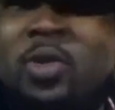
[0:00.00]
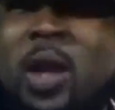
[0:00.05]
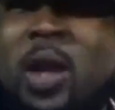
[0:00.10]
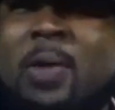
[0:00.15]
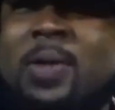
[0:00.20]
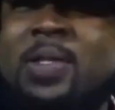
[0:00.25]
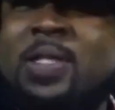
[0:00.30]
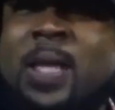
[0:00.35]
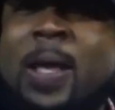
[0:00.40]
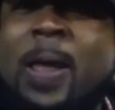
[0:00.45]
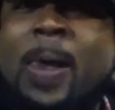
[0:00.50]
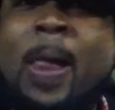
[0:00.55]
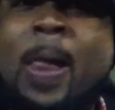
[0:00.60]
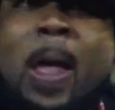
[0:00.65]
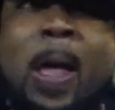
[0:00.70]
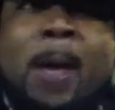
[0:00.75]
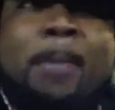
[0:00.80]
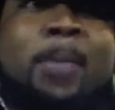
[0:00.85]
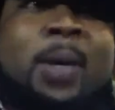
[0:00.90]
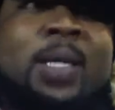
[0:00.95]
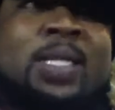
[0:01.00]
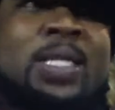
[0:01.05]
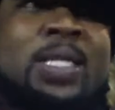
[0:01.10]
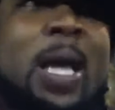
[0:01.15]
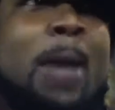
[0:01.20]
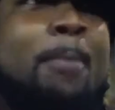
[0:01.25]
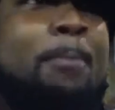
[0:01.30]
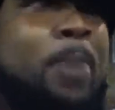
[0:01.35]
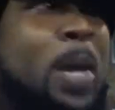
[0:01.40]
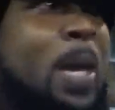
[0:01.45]
you know what I'm saying? But
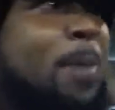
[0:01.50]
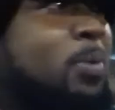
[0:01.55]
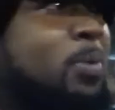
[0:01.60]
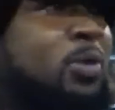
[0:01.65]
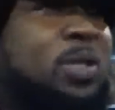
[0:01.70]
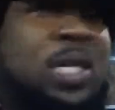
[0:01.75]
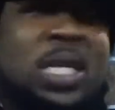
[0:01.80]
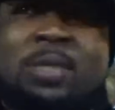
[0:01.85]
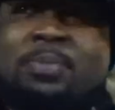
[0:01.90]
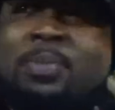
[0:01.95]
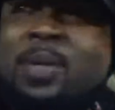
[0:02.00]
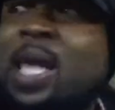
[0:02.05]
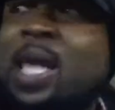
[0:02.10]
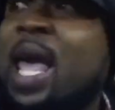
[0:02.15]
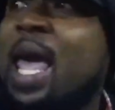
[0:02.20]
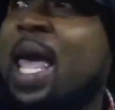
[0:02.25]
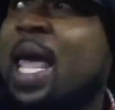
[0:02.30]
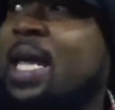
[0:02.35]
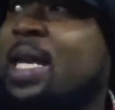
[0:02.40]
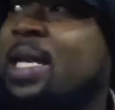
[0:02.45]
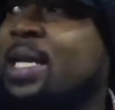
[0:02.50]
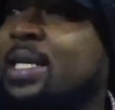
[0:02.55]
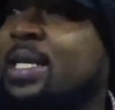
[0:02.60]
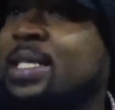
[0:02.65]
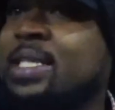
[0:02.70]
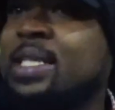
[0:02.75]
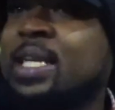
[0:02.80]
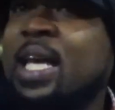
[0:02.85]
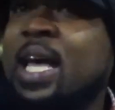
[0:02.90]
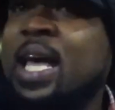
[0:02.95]
some people just be
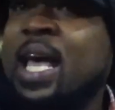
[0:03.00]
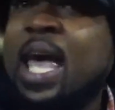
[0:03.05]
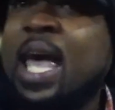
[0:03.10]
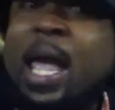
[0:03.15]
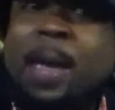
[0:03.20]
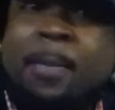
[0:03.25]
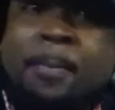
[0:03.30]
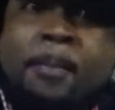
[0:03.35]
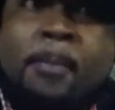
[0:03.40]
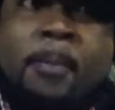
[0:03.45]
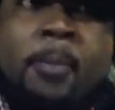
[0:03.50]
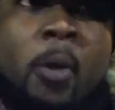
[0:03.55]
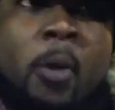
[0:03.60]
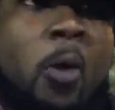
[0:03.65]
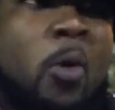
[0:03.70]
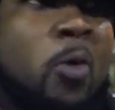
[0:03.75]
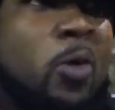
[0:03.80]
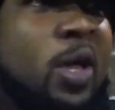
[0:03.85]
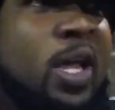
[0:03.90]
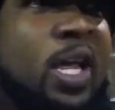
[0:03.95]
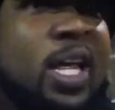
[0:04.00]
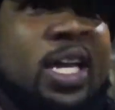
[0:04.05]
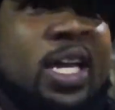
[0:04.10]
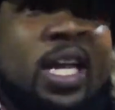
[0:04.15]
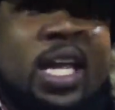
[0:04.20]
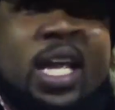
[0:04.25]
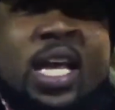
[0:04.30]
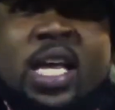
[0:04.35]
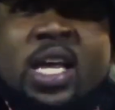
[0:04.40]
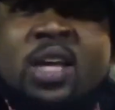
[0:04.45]
haters and broke
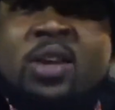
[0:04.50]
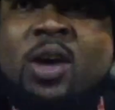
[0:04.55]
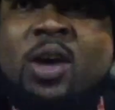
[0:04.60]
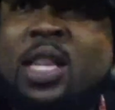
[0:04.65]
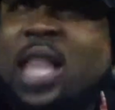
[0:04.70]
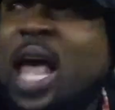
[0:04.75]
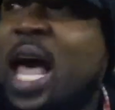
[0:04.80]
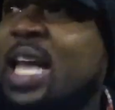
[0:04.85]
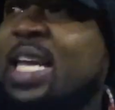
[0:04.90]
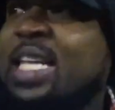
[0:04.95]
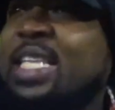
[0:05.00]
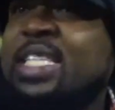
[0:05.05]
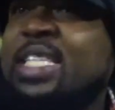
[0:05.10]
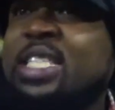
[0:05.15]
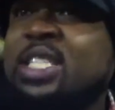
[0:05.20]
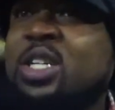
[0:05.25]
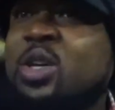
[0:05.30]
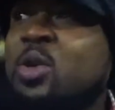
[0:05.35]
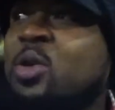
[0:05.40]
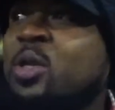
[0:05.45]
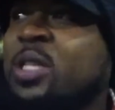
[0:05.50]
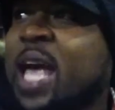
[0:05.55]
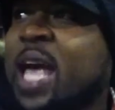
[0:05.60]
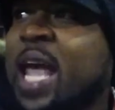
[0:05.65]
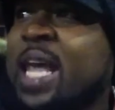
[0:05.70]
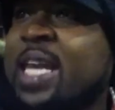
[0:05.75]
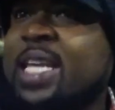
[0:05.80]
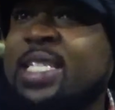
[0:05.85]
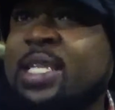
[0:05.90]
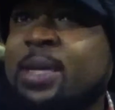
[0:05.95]
and you know a lot of these dudes
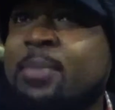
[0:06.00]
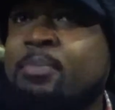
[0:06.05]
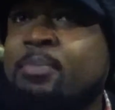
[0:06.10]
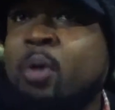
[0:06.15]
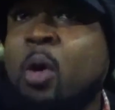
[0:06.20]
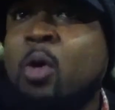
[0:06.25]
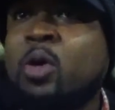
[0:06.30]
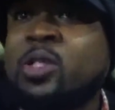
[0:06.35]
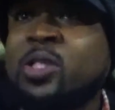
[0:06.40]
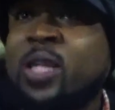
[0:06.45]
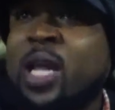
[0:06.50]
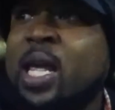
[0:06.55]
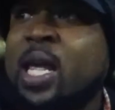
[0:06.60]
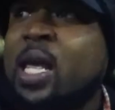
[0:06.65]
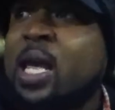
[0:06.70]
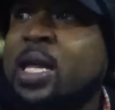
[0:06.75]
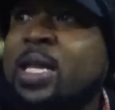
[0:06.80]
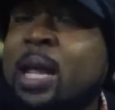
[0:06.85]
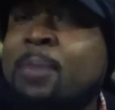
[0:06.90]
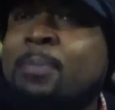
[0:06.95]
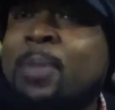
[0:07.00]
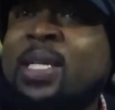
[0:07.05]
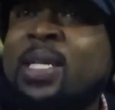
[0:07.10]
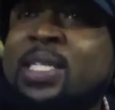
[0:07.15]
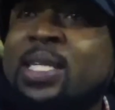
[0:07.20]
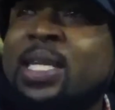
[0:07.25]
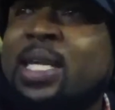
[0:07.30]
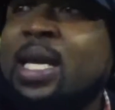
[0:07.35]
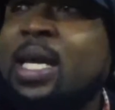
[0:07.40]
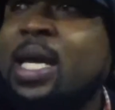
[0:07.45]
haters and broke so they they
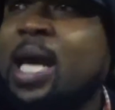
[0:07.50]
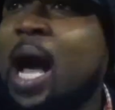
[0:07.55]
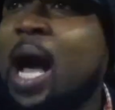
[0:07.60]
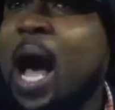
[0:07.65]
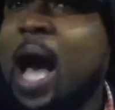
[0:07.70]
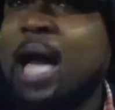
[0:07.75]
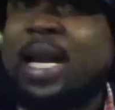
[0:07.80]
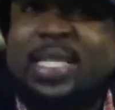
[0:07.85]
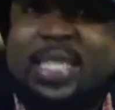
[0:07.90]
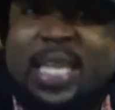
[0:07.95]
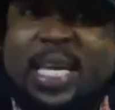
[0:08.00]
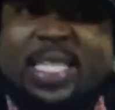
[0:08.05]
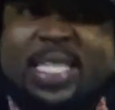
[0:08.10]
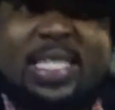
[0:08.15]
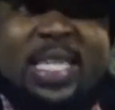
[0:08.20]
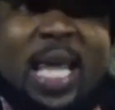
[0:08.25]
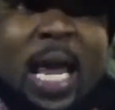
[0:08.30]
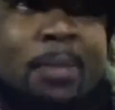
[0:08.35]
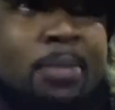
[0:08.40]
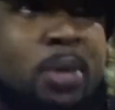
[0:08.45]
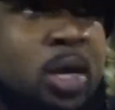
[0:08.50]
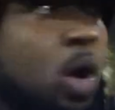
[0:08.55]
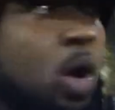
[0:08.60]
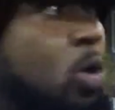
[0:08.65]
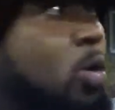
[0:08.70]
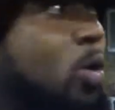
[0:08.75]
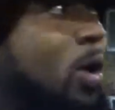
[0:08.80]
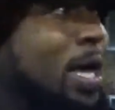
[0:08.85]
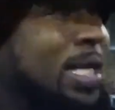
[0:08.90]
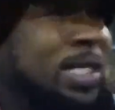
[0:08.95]
mentioning god as a
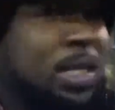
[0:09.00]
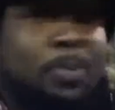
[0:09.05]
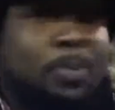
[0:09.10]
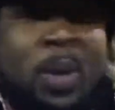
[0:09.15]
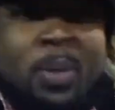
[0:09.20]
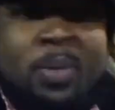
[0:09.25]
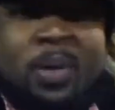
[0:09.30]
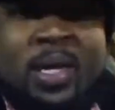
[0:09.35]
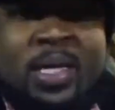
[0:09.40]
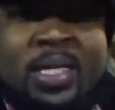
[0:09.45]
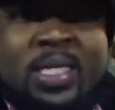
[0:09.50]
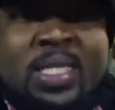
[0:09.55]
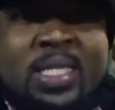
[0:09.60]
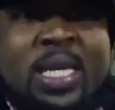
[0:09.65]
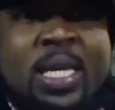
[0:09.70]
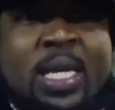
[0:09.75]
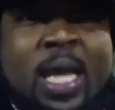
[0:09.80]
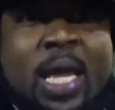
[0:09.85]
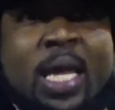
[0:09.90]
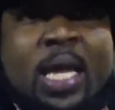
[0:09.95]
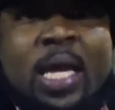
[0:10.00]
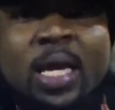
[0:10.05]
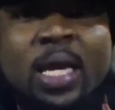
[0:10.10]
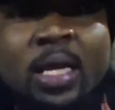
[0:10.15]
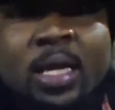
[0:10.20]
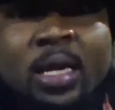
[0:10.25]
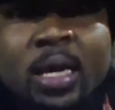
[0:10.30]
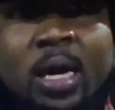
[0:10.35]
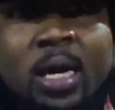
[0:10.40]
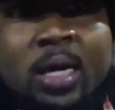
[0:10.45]
scapegoat so people can see they
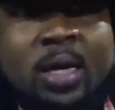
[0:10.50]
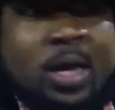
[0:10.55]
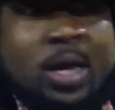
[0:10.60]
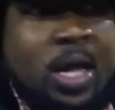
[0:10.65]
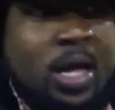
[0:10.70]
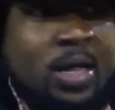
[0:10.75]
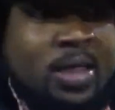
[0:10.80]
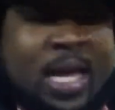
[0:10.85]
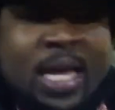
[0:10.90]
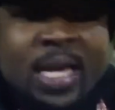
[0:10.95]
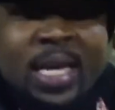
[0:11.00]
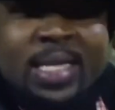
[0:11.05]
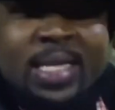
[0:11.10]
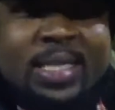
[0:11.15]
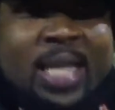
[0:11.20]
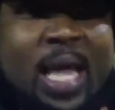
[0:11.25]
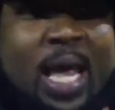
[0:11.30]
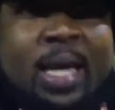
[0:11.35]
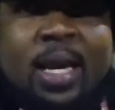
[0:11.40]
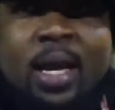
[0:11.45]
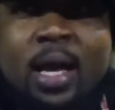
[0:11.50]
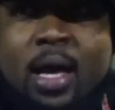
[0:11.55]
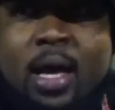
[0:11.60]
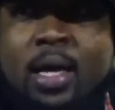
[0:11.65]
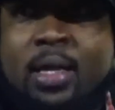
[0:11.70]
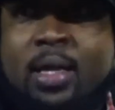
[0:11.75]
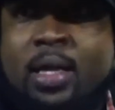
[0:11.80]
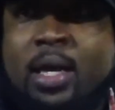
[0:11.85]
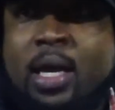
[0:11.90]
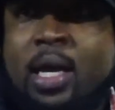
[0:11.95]
good or they this that and the
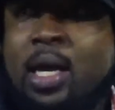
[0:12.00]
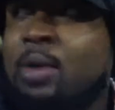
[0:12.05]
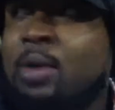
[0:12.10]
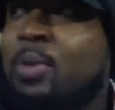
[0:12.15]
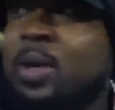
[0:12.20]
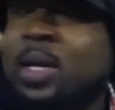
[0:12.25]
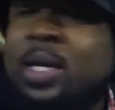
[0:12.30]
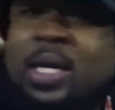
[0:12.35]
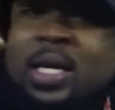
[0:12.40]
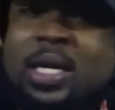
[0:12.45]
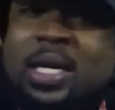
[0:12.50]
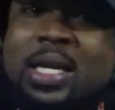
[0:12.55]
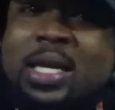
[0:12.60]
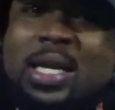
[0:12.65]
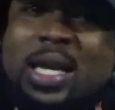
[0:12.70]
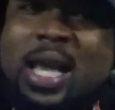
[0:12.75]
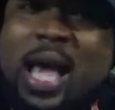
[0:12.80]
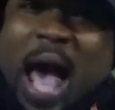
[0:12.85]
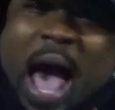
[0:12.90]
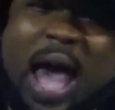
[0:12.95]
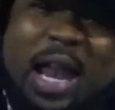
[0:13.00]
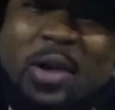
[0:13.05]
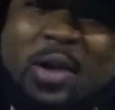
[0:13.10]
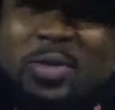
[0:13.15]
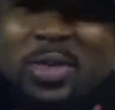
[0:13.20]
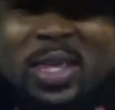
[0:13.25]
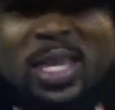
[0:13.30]
other when i don't